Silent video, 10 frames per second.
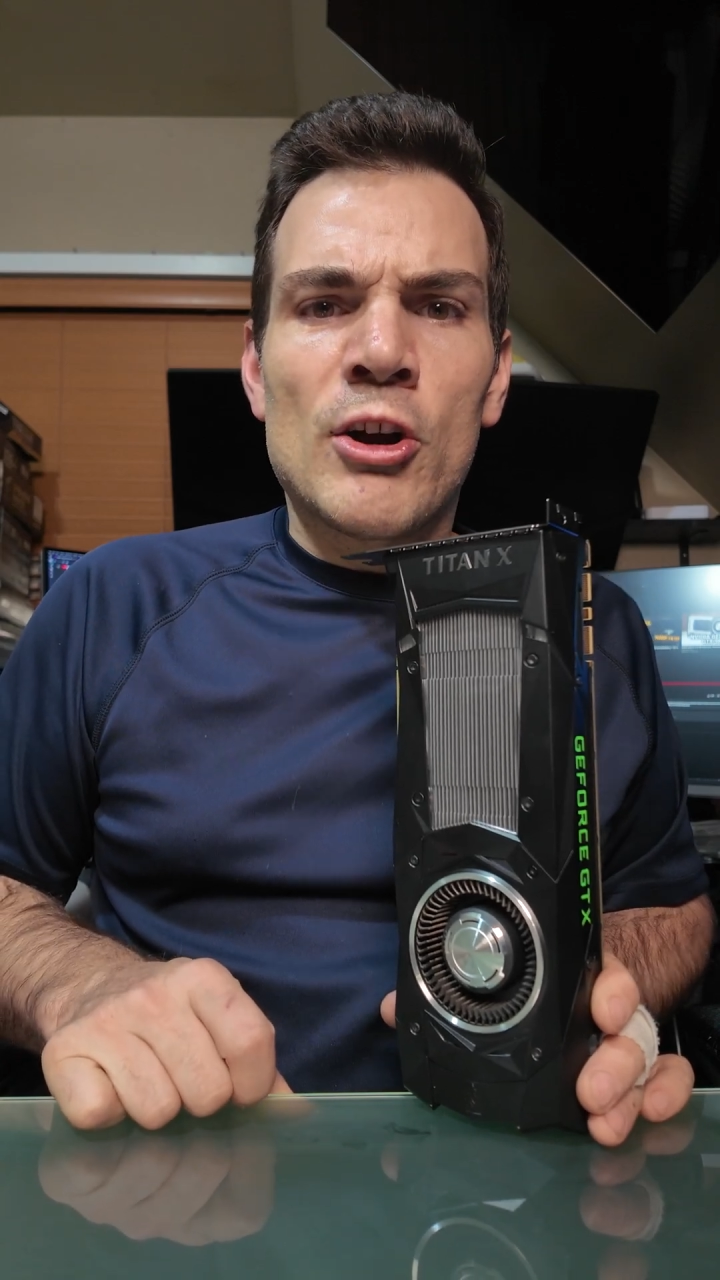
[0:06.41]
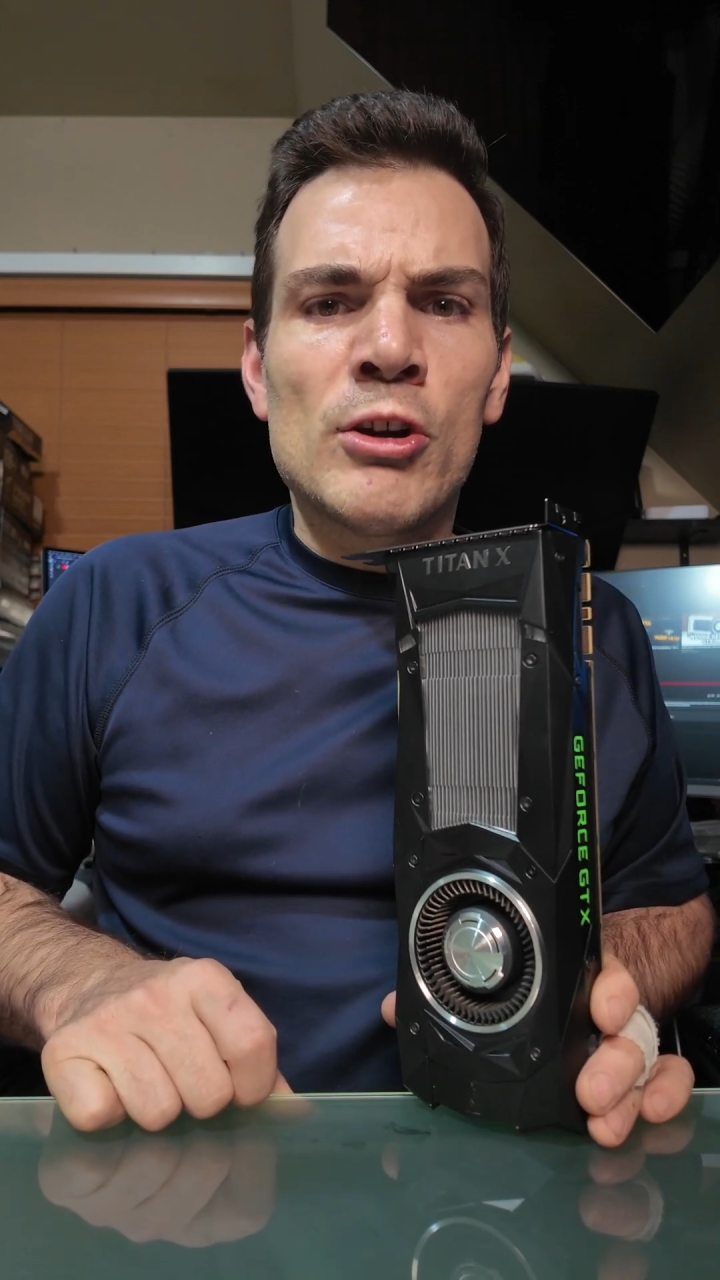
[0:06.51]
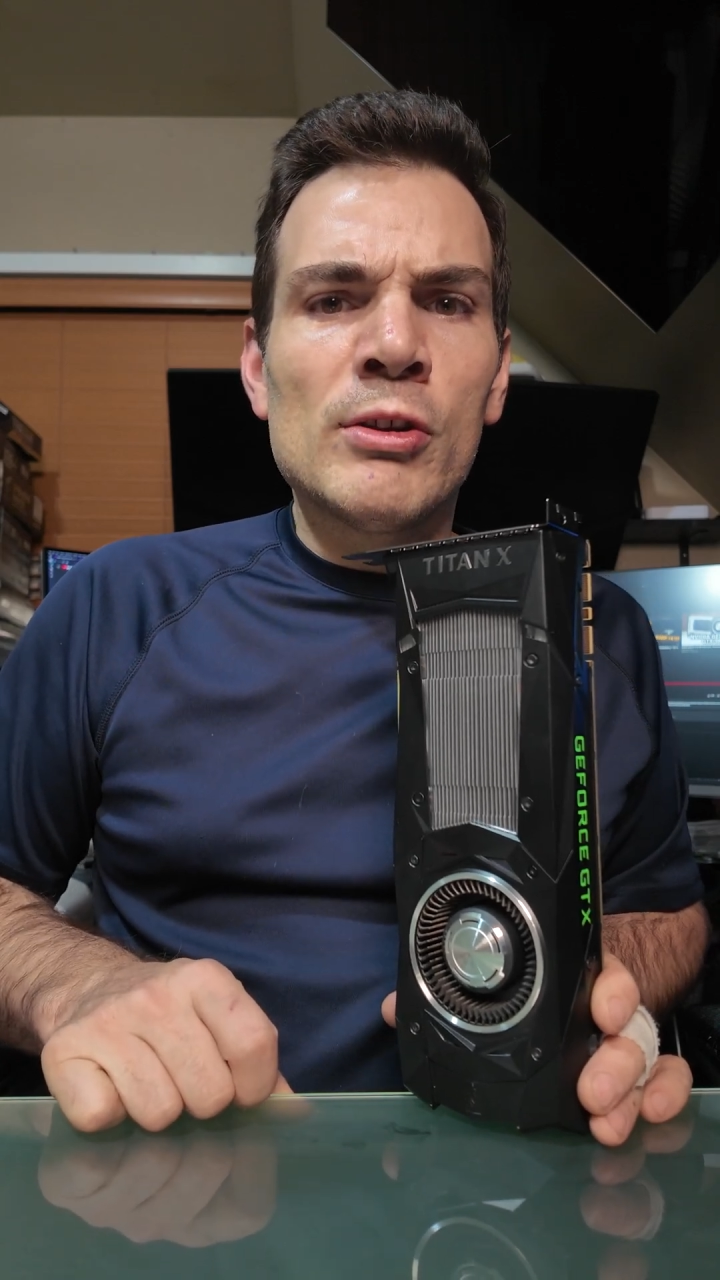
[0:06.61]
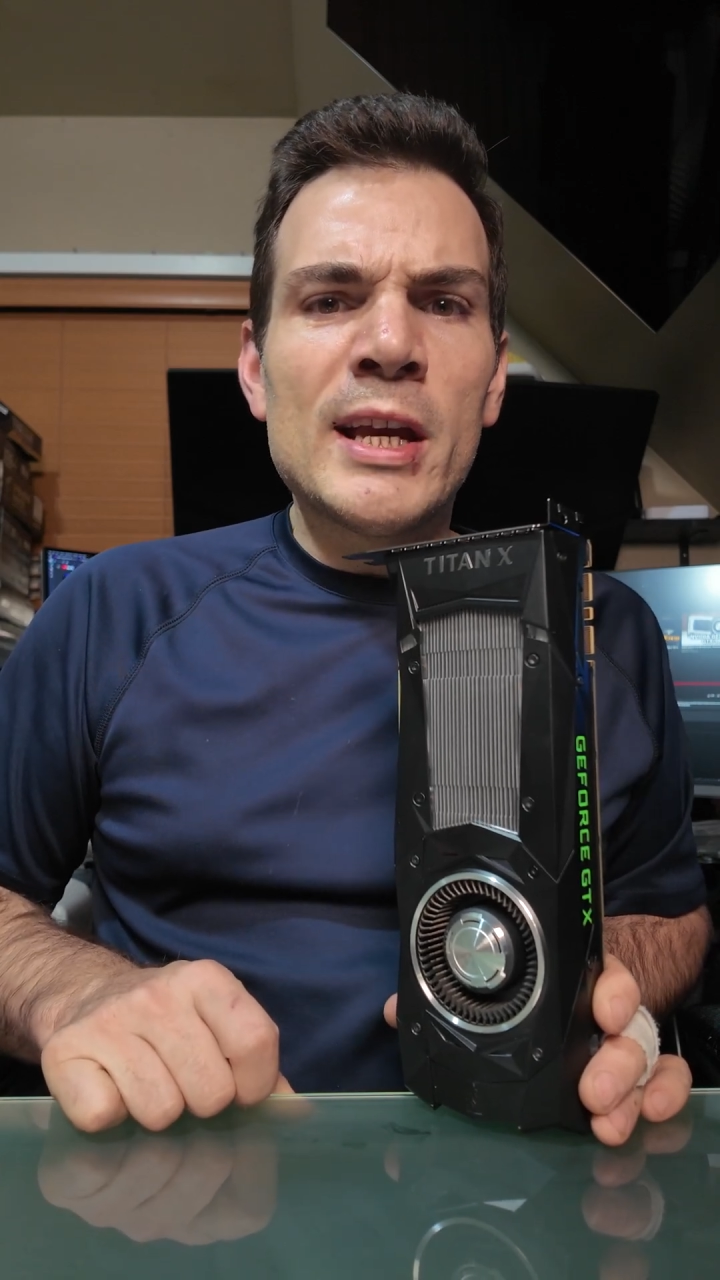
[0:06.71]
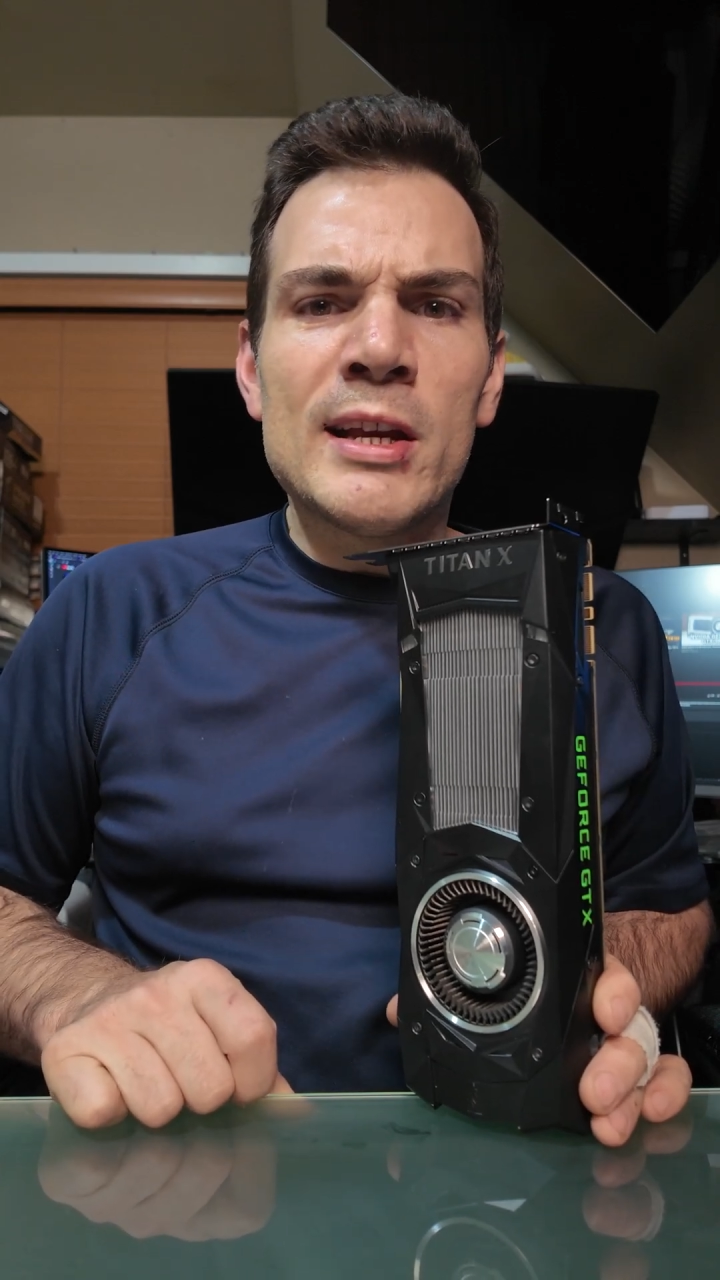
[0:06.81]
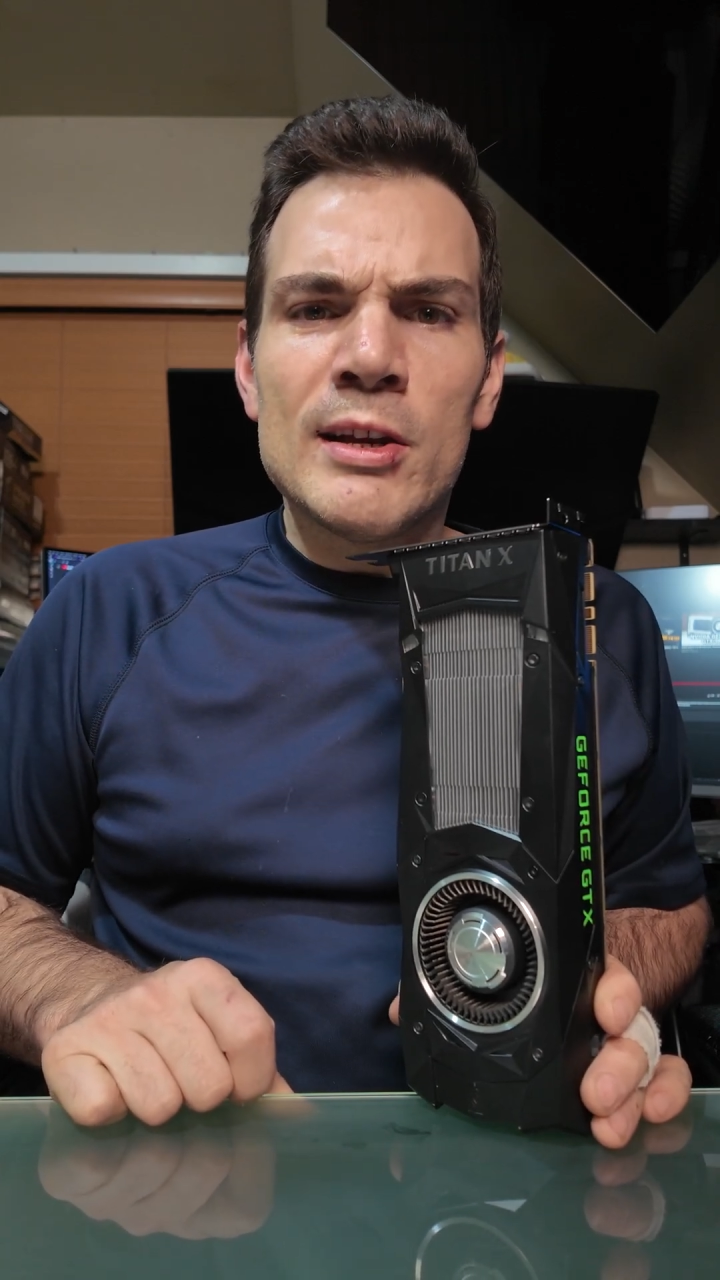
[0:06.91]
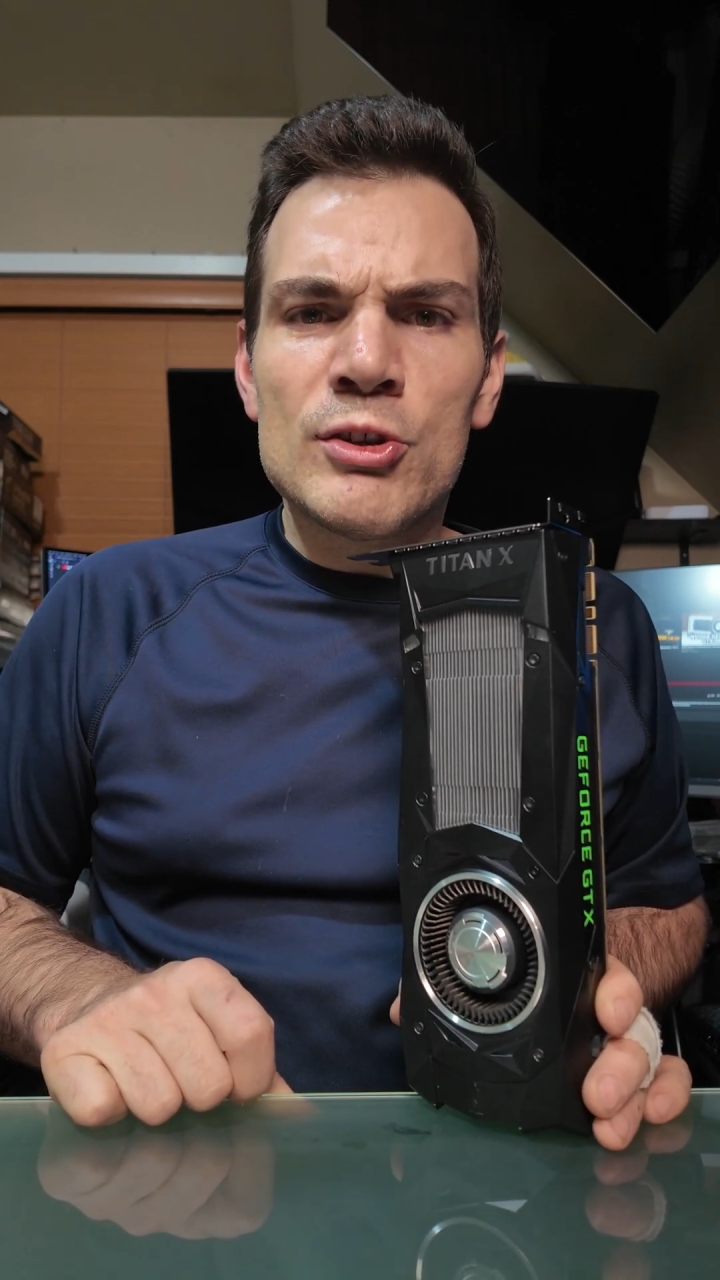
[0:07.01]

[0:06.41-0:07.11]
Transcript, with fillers: early